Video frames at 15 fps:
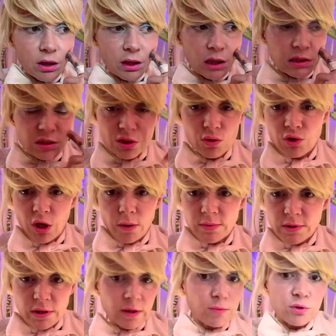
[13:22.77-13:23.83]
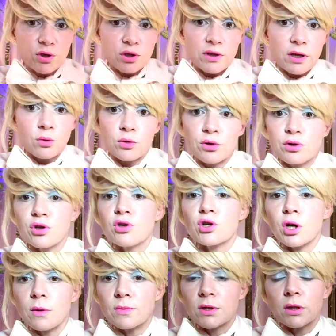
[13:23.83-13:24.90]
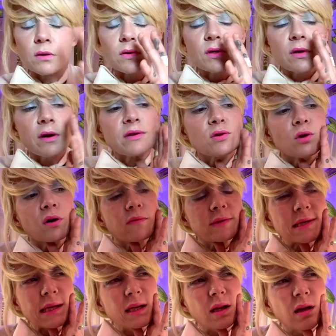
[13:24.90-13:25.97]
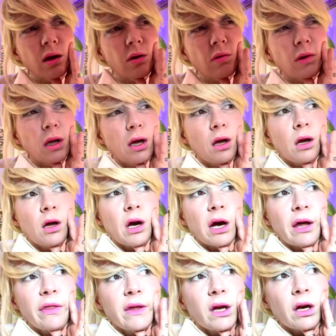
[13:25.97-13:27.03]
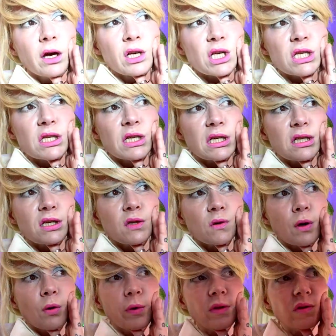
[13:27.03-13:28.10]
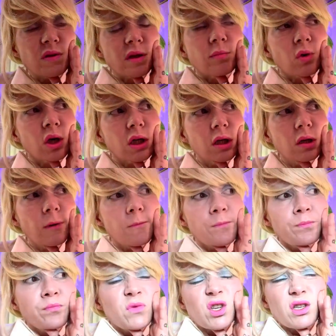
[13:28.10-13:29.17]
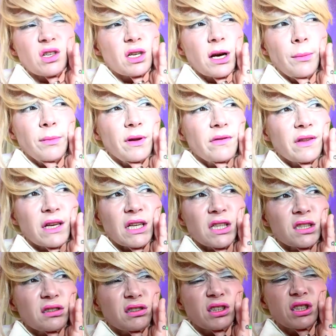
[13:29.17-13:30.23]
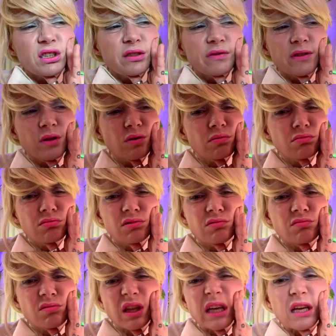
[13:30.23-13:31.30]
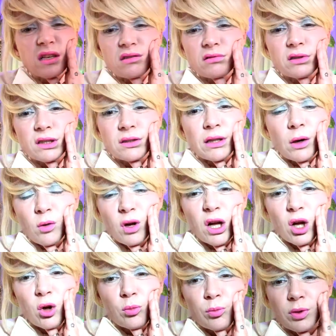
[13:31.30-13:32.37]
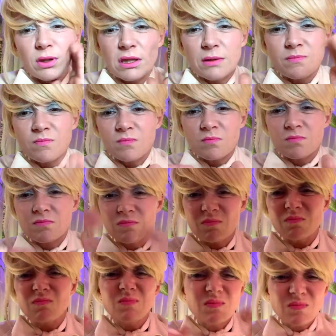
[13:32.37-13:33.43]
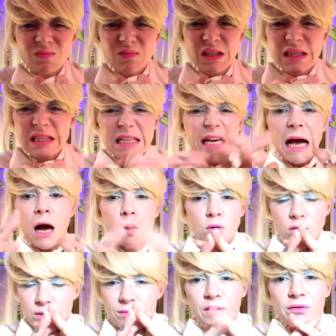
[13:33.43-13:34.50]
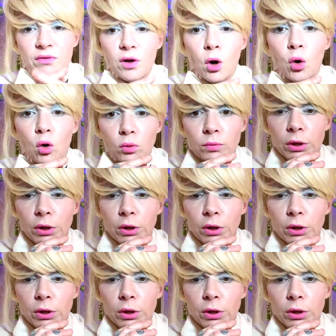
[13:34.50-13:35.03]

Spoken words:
it's two jobs that we're doing two jobs, So I sort of was I think I just need to do it with someone. Just a couple of things, just a few things that will help dig out of the hole,